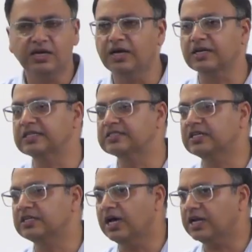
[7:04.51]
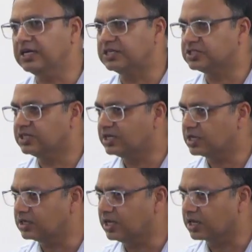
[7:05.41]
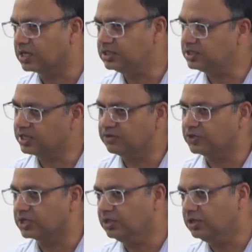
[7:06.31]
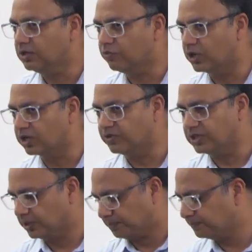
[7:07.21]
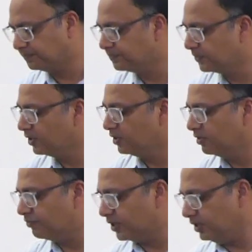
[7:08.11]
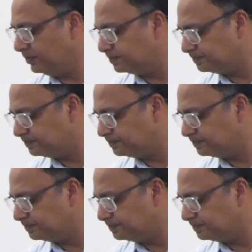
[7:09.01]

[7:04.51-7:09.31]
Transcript: against the targets, drug targets, and we can work with them. Fine.